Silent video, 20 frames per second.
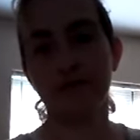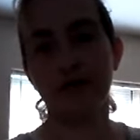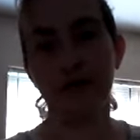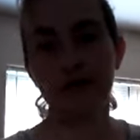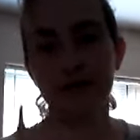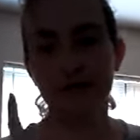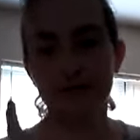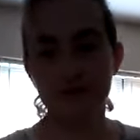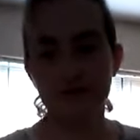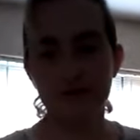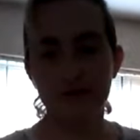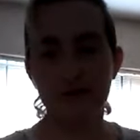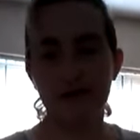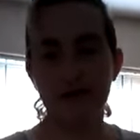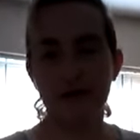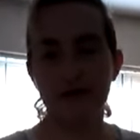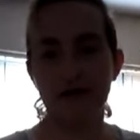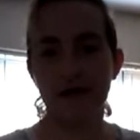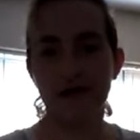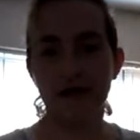I did
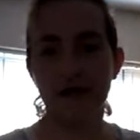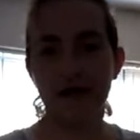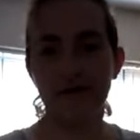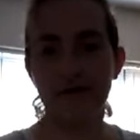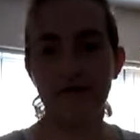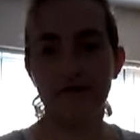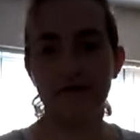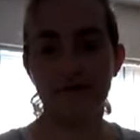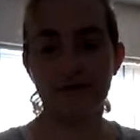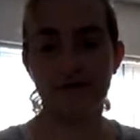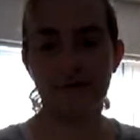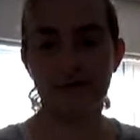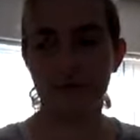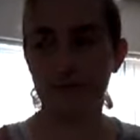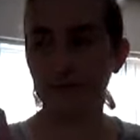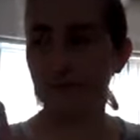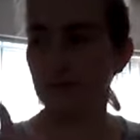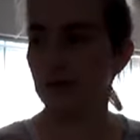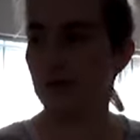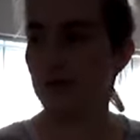say I had a
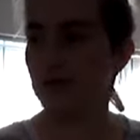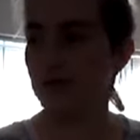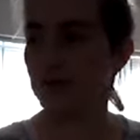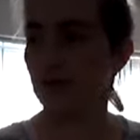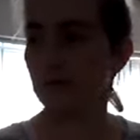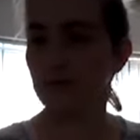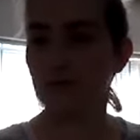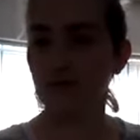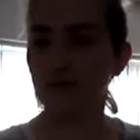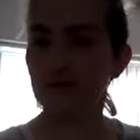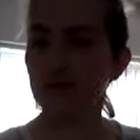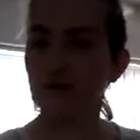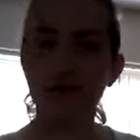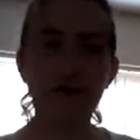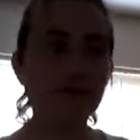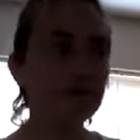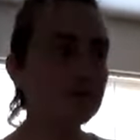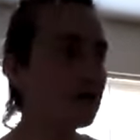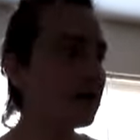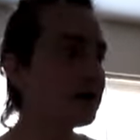um, something to show
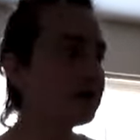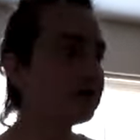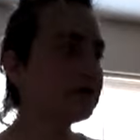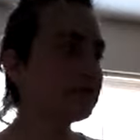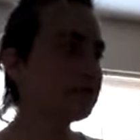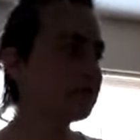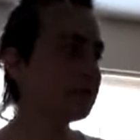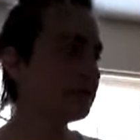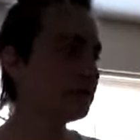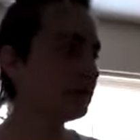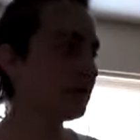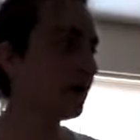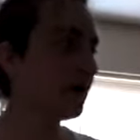you guys when I